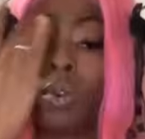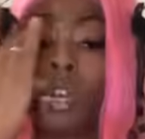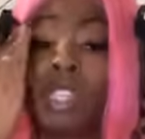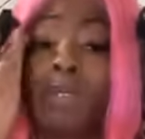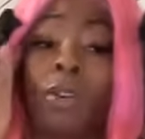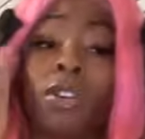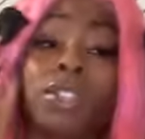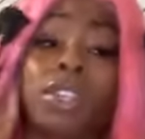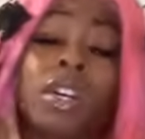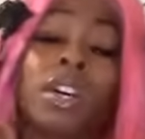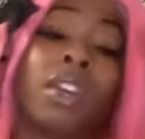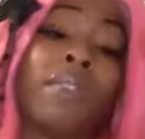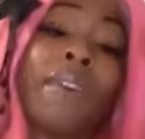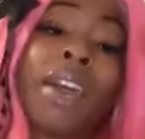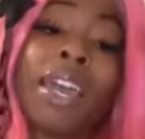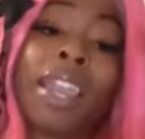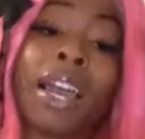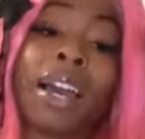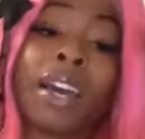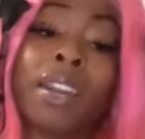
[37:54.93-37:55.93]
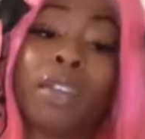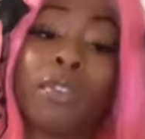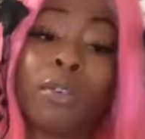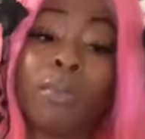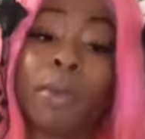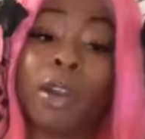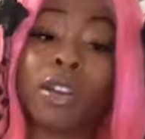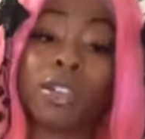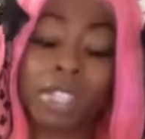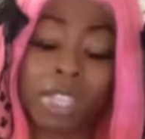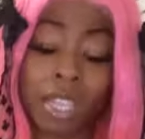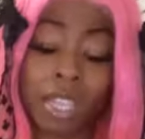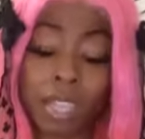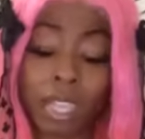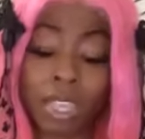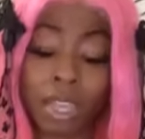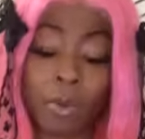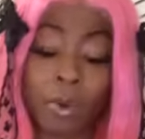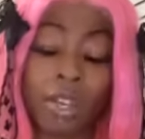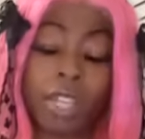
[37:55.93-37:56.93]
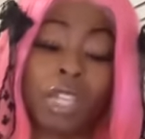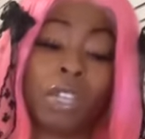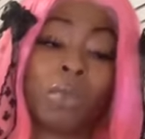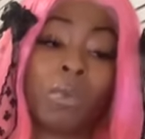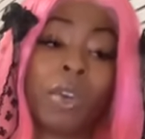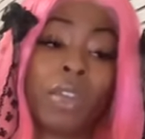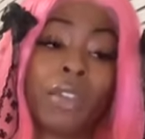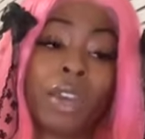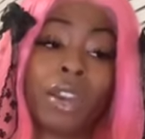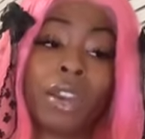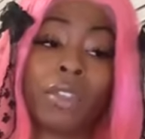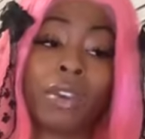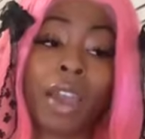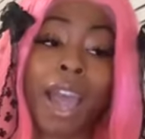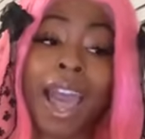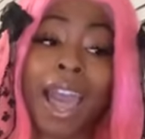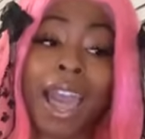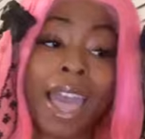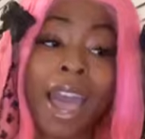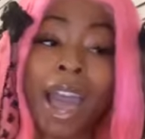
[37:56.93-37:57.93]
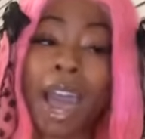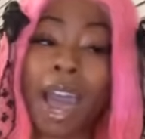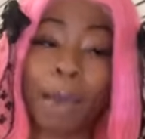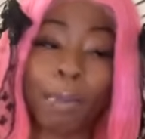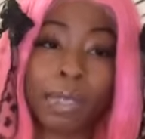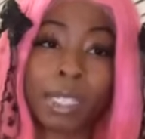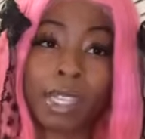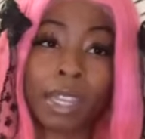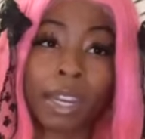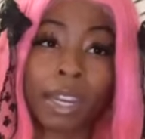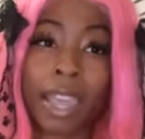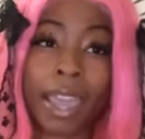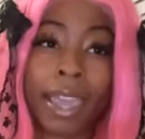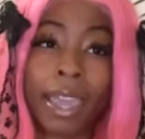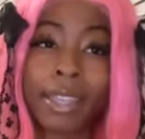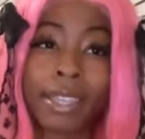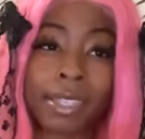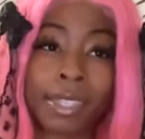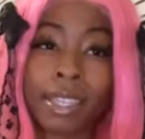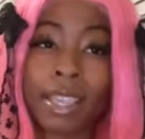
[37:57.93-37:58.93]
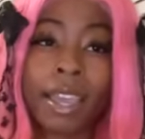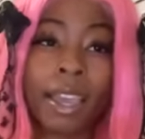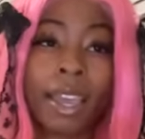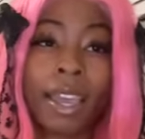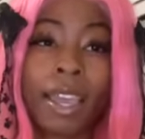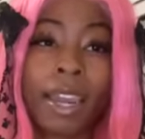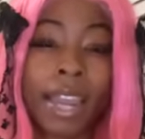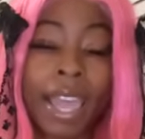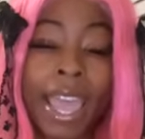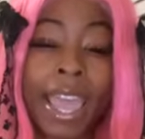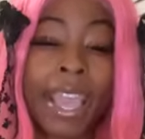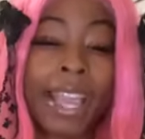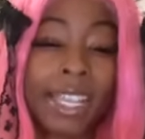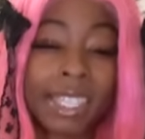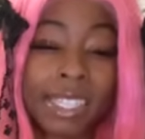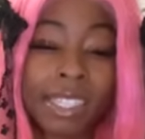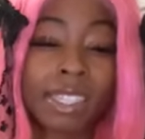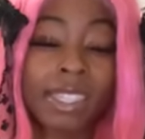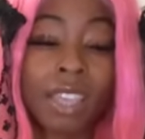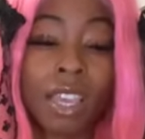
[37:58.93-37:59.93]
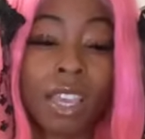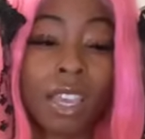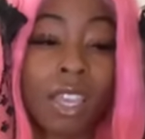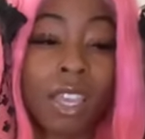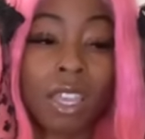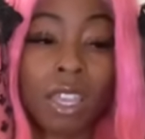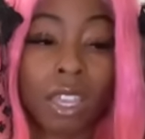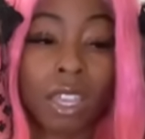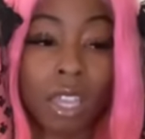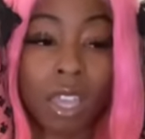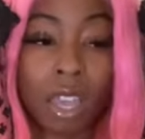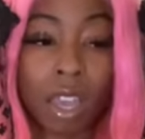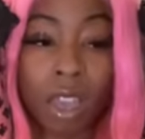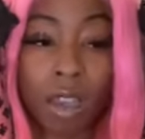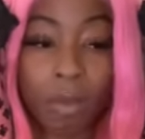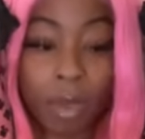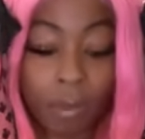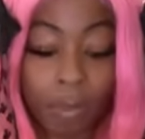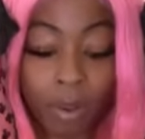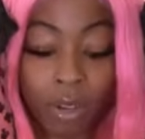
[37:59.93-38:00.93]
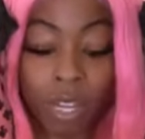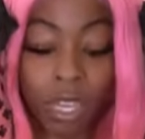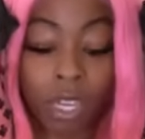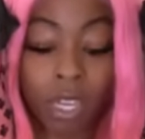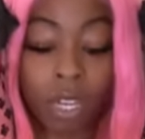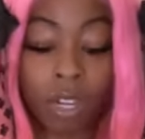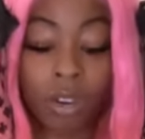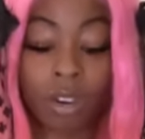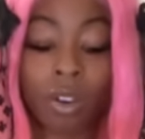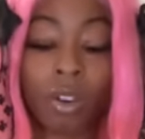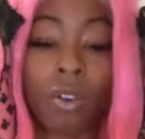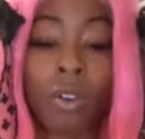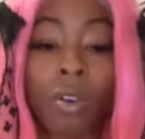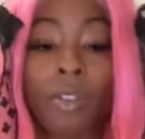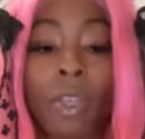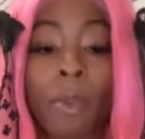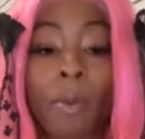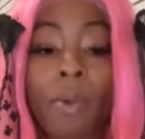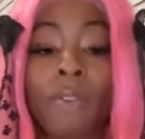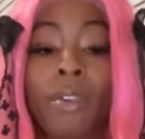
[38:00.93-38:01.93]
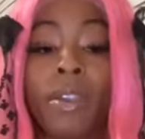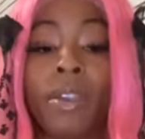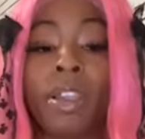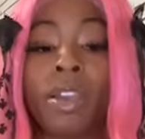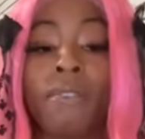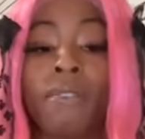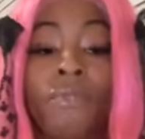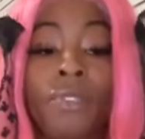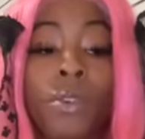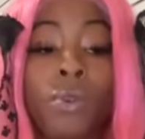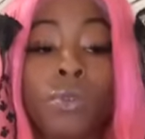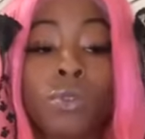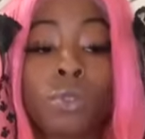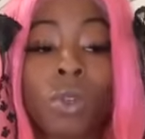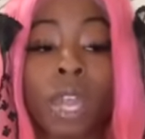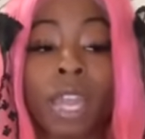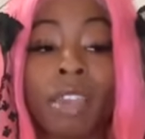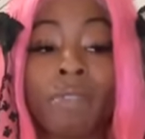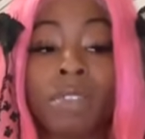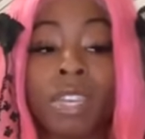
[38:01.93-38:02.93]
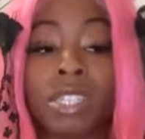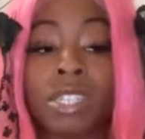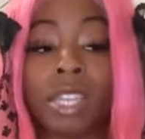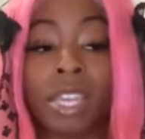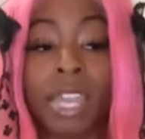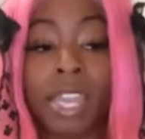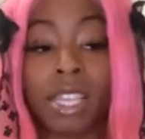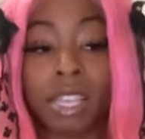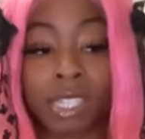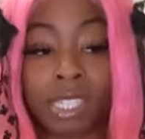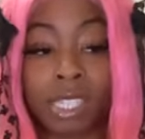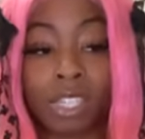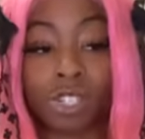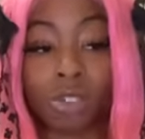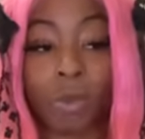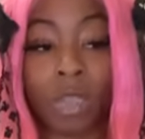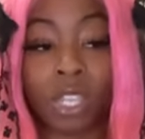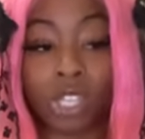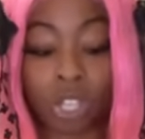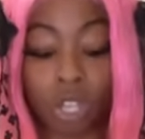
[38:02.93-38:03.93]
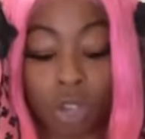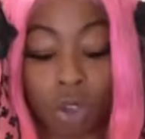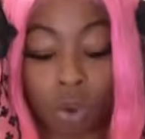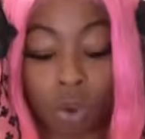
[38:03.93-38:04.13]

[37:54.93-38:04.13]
This person could have had like another person that they were dealing with, another option X, an X um, in particular, or they were very confused on like if they should let a situation go